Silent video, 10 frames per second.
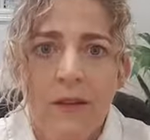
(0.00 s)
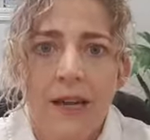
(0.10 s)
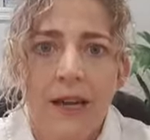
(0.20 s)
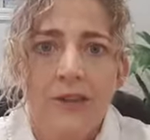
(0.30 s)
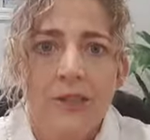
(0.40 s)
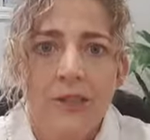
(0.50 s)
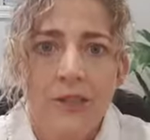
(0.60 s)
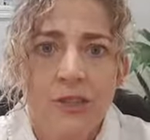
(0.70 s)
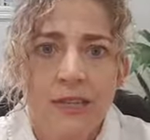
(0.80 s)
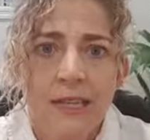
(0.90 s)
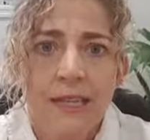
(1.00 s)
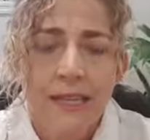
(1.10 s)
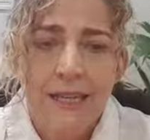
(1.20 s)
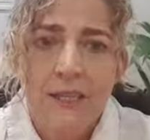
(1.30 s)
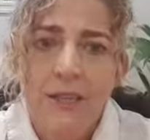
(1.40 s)
Kara's using a
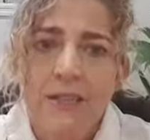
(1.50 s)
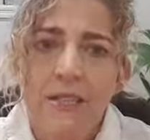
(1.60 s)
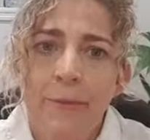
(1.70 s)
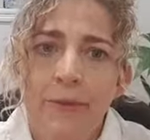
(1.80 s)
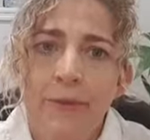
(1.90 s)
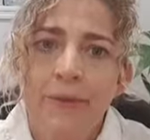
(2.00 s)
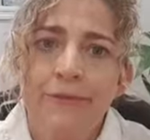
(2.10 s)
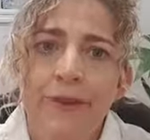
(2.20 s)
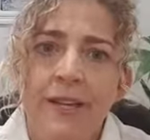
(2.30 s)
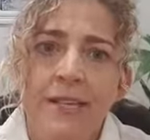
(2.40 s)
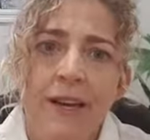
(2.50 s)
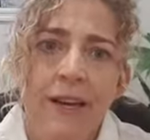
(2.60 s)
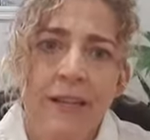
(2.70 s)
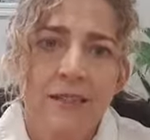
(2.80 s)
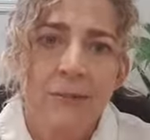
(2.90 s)
ketone supplement for
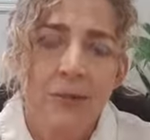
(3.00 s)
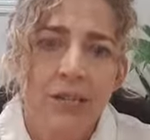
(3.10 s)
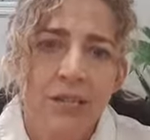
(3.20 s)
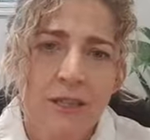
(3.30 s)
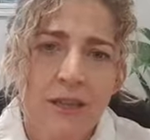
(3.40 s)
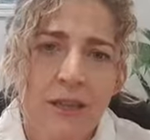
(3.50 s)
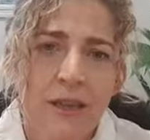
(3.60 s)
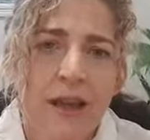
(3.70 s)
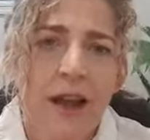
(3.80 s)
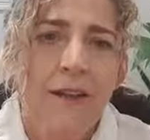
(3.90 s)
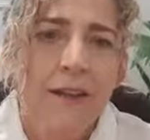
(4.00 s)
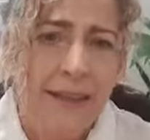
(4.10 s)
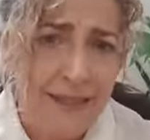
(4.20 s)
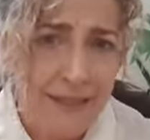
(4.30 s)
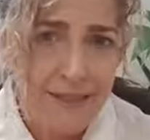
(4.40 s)
anxiety and depression, and
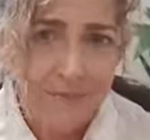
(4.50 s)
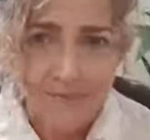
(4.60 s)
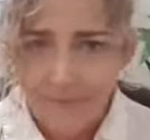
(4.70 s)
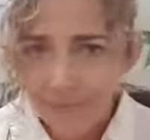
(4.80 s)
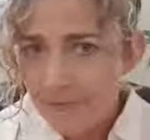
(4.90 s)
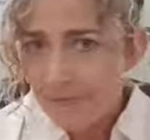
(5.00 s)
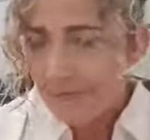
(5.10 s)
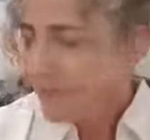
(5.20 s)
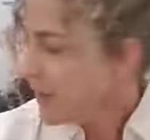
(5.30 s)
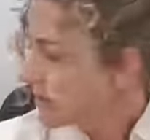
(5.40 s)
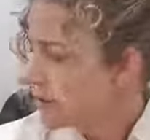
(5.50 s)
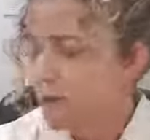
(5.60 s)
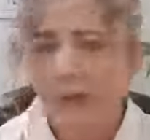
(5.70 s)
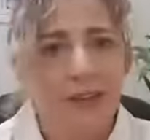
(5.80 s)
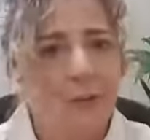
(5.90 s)
that's,
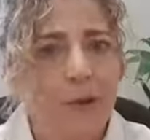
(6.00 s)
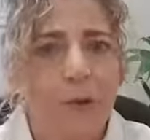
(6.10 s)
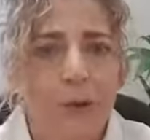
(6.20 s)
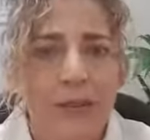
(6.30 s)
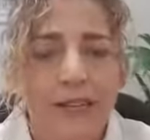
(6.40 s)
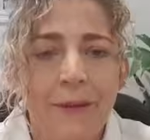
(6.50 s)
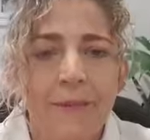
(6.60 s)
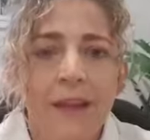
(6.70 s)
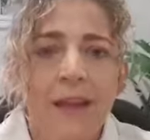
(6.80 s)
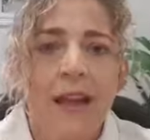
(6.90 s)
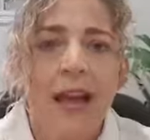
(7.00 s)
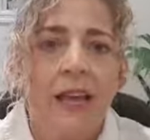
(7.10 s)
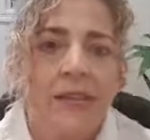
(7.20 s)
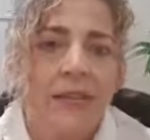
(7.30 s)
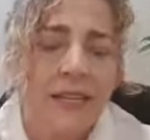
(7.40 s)
excuse me, I don't have my water in here.
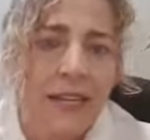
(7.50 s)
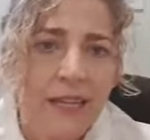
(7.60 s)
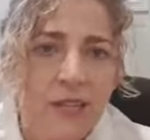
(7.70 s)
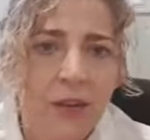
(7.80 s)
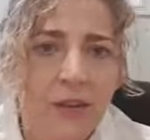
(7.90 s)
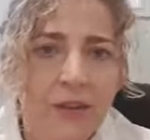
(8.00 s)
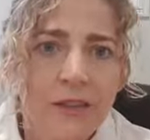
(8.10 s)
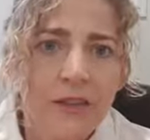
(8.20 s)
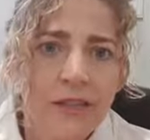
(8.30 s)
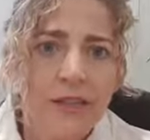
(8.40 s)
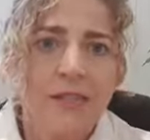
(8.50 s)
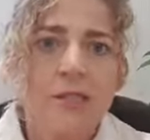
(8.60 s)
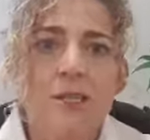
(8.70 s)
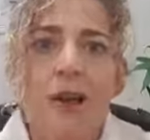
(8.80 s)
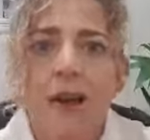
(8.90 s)
And the ketone
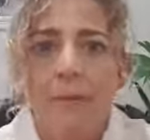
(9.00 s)
is,